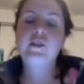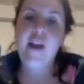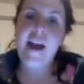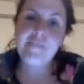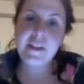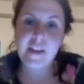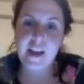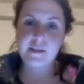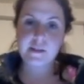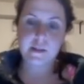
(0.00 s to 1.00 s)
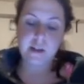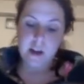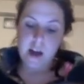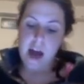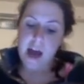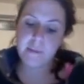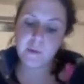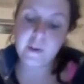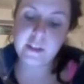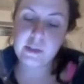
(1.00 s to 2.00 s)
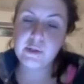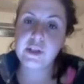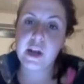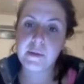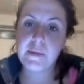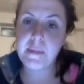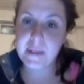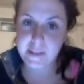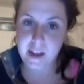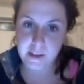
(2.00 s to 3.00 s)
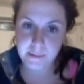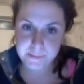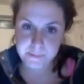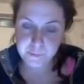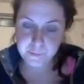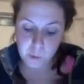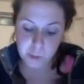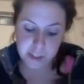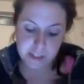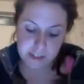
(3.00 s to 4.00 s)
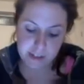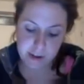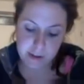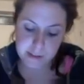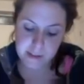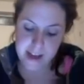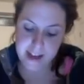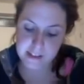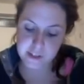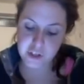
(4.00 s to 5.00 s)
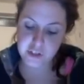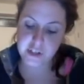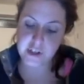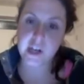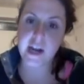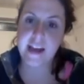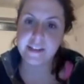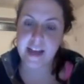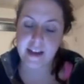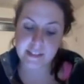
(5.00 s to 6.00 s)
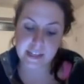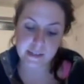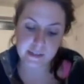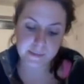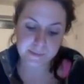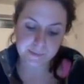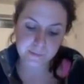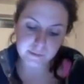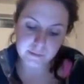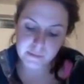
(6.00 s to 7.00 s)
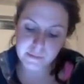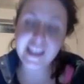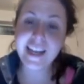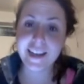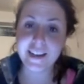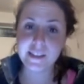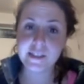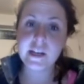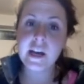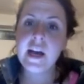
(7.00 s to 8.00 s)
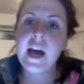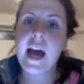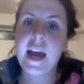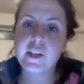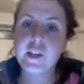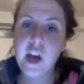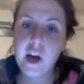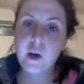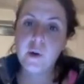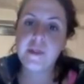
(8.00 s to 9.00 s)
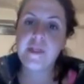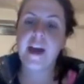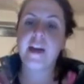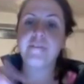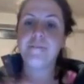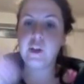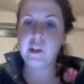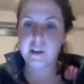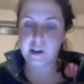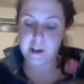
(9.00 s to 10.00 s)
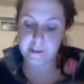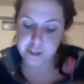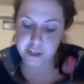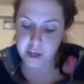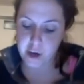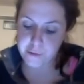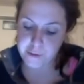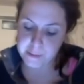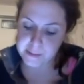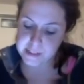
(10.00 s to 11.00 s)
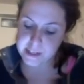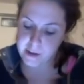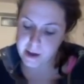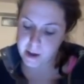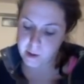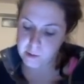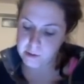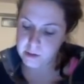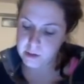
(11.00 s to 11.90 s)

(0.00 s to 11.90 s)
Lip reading: graphing this, I'm going to start with my midline, which is at 0, so that's just your x-axis. And I know that a full curve should go from 0